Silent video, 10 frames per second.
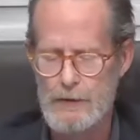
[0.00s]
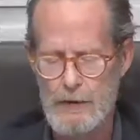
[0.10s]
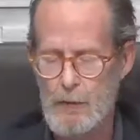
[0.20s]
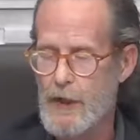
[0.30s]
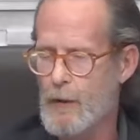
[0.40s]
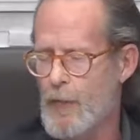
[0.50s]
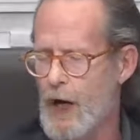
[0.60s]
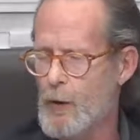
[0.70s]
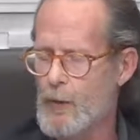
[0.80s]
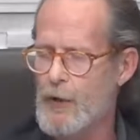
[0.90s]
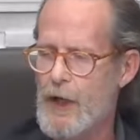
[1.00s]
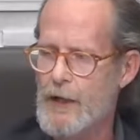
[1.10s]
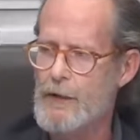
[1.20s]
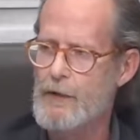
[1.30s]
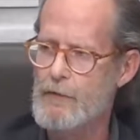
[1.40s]
We had a power
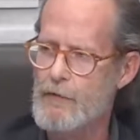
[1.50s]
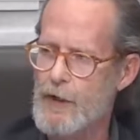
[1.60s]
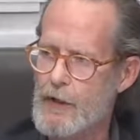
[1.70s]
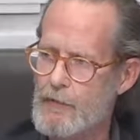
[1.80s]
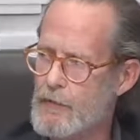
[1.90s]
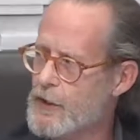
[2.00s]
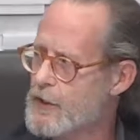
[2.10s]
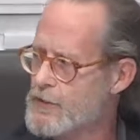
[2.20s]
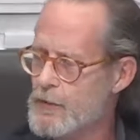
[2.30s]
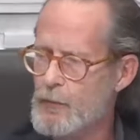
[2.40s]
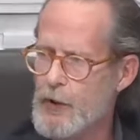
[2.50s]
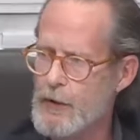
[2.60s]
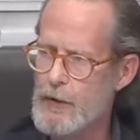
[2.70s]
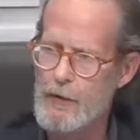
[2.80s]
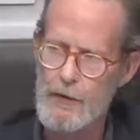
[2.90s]
plant here in Fargo for years that
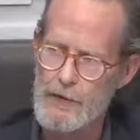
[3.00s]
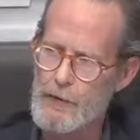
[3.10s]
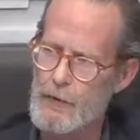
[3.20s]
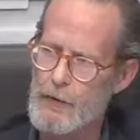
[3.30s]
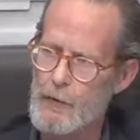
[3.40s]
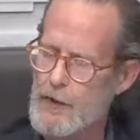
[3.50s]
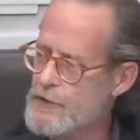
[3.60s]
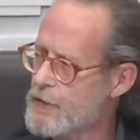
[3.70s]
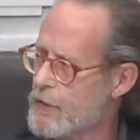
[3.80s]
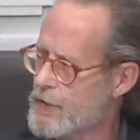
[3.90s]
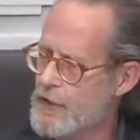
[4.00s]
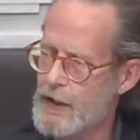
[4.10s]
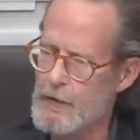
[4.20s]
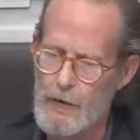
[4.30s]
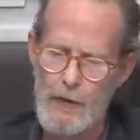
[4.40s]
burned a North Dakota resource. I
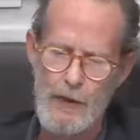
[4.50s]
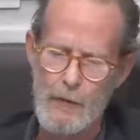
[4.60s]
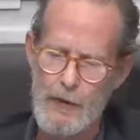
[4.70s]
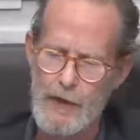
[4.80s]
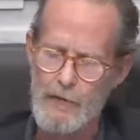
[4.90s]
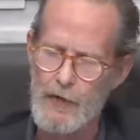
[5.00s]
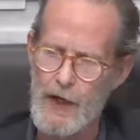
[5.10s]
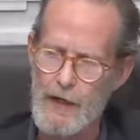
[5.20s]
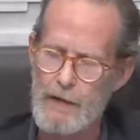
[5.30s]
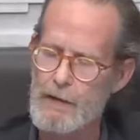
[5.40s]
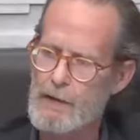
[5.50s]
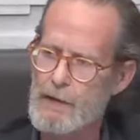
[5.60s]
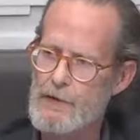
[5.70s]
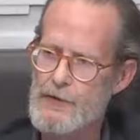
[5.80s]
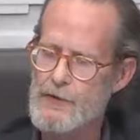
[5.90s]
don't know anyone that ever had
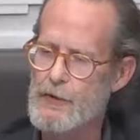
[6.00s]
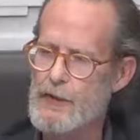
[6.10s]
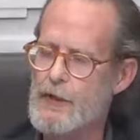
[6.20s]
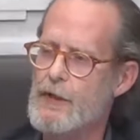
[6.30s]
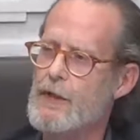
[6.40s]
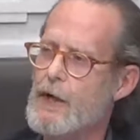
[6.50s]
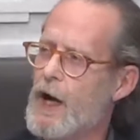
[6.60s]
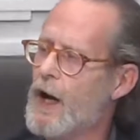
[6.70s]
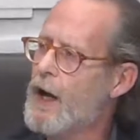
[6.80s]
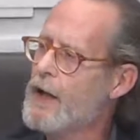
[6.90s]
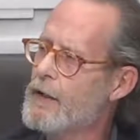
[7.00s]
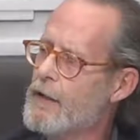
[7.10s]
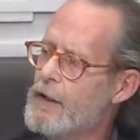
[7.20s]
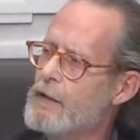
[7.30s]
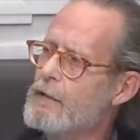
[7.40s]
soot in their eye or
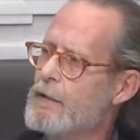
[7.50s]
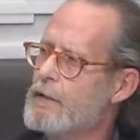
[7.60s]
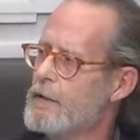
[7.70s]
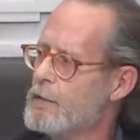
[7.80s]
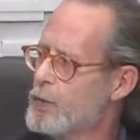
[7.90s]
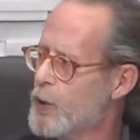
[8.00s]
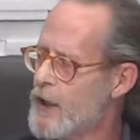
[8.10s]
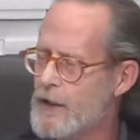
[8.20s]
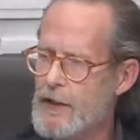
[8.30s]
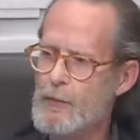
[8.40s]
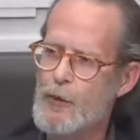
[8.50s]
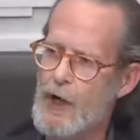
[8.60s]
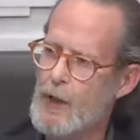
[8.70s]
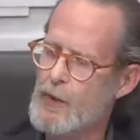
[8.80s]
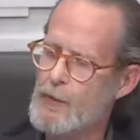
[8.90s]
any breathing
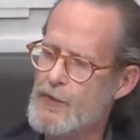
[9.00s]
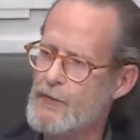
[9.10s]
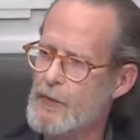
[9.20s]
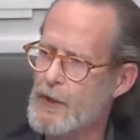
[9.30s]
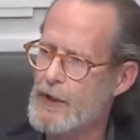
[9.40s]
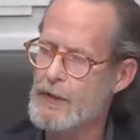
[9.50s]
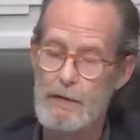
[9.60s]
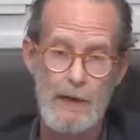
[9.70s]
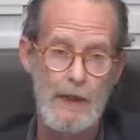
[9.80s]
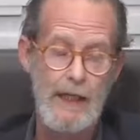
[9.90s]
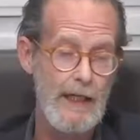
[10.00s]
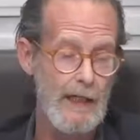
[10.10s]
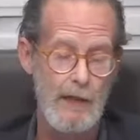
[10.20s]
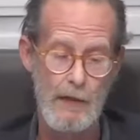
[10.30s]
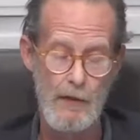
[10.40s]
problems from a
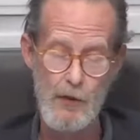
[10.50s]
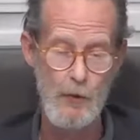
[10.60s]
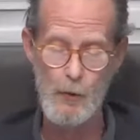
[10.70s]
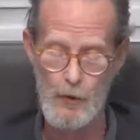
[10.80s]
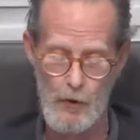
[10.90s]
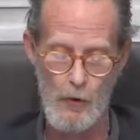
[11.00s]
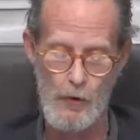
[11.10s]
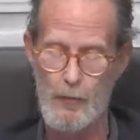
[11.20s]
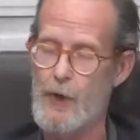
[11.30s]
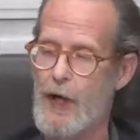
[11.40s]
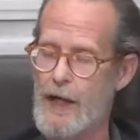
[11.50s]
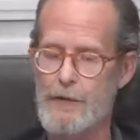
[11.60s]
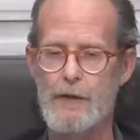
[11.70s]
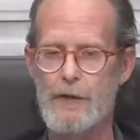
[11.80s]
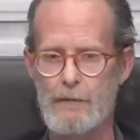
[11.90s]
clean new coal
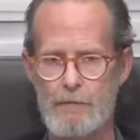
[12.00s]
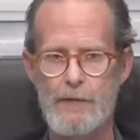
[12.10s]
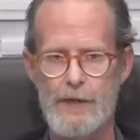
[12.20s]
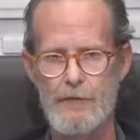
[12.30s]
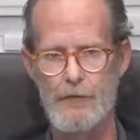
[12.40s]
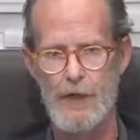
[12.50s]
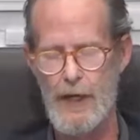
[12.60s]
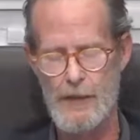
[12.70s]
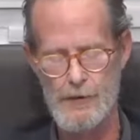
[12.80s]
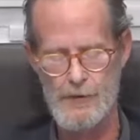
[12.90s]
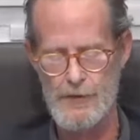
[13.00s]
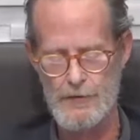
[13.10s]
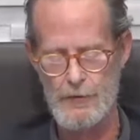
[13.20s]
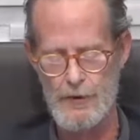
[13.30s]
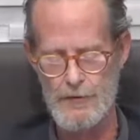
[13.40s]
plant or a different energy
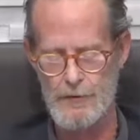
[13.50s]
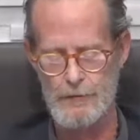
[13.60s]
source.